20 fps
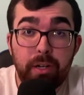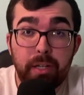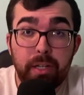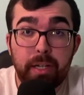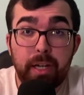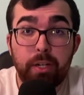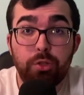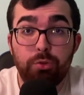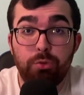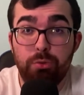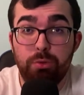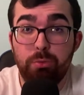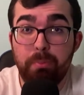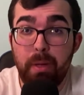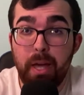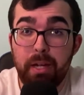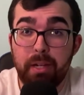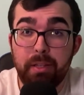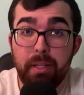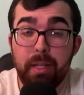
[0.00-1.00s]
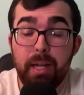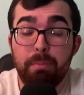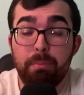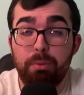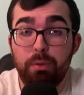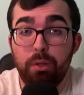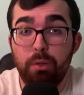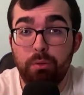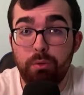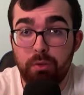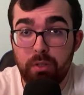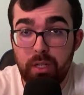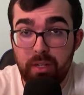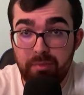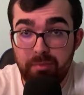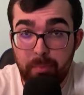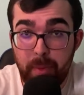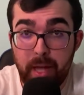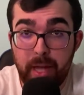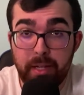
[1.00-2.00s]
They got Drew back. They got
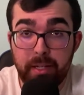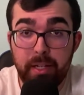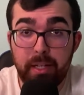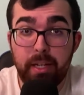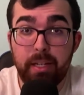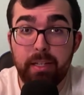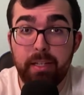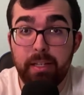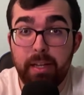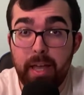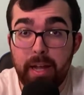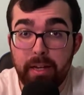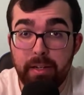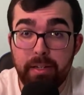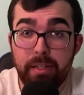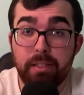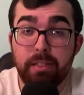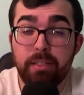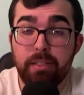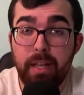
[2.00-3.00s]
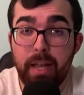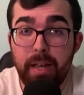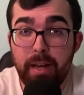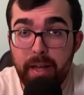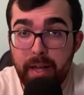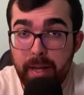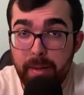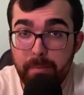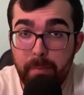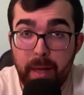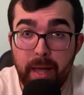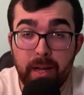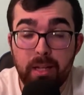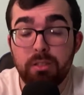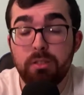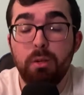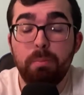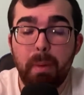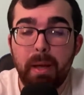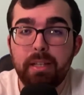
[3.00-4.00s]
Provorov back. They got Konecny, Sanheim back.
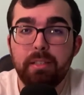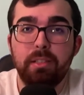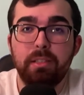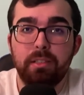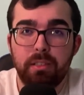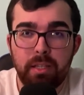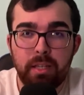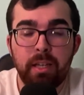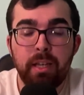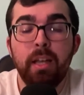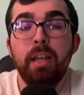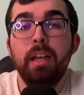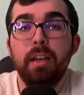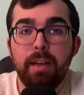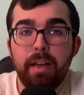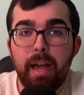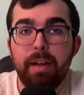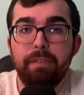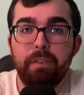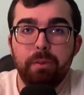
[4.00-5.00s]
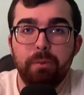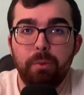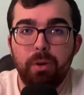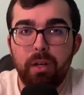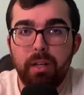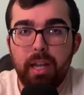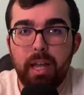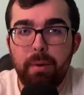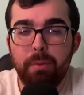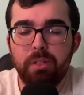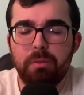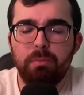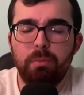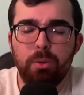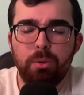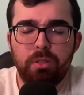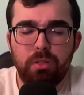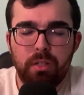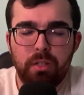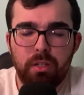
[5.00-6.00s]
So basically, everyone that was
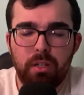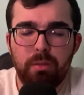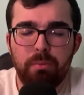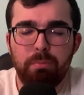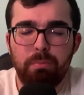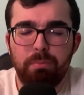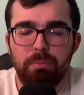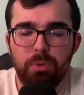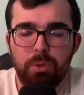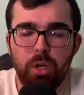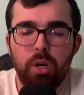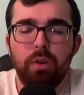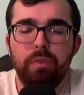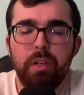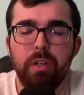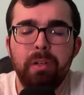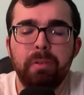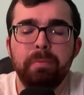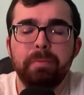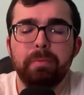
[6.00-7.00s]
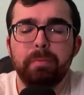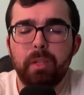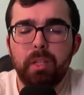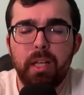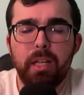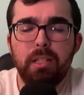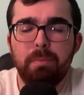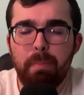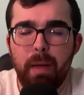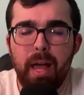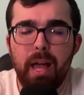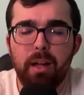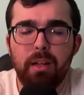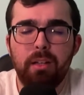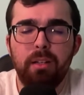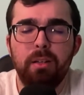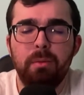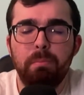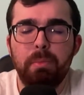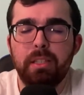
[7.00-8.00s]
mostly on COVID is
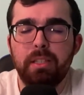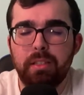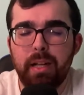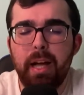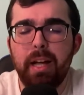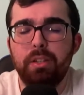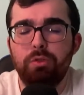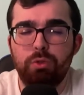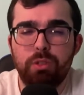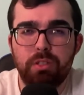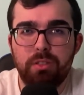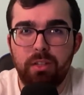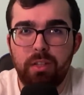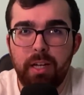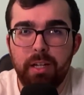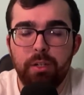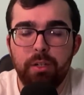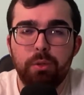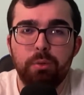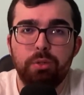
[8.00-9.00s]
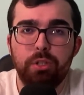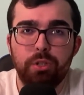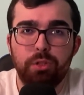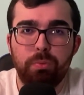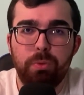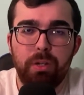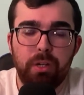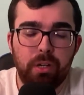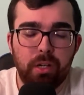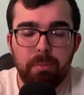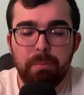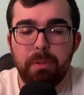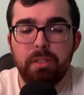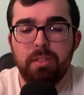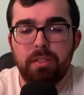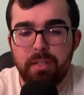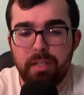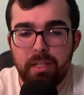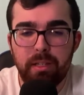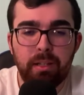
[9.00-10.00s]
back, besides Ristolainen, who just went on it. But
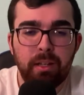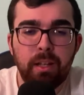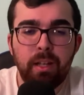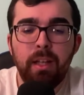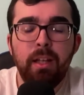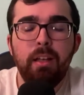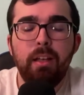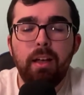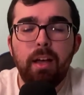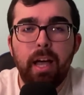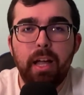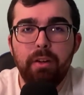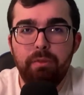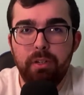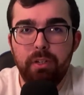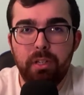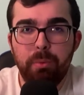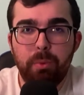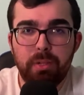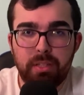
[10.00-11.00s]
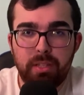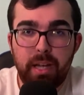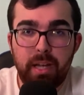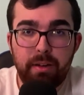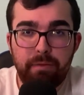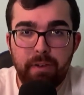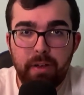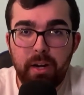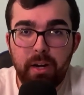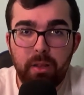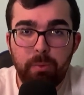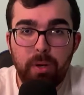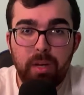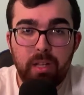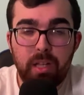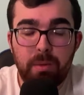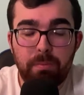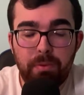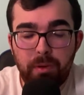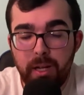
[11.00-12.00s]
still, I really was not a fan of the way
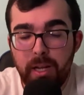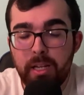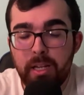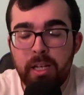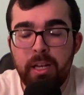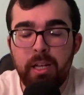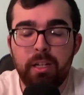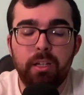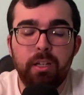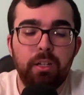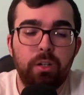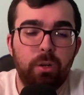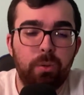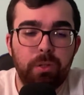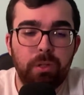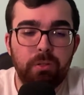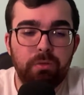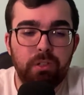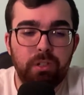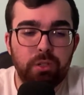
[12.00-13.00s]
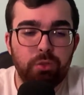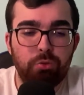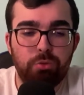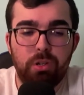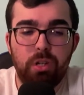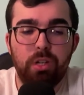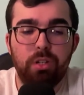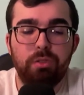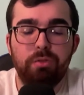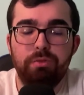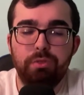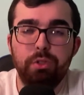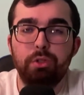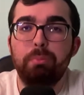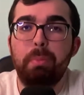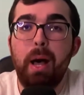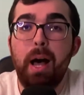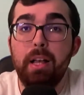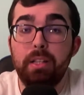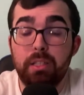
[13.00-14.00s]
they played, and it can only really draw a few
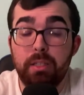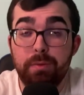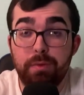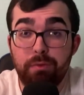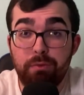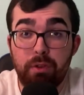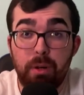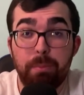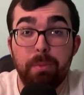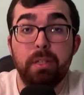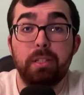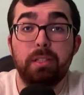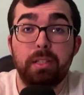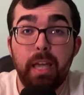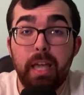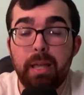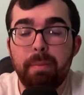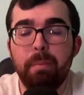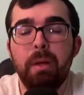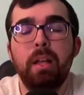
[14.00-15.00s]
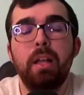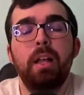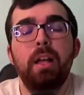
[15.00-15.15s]
positives from this game.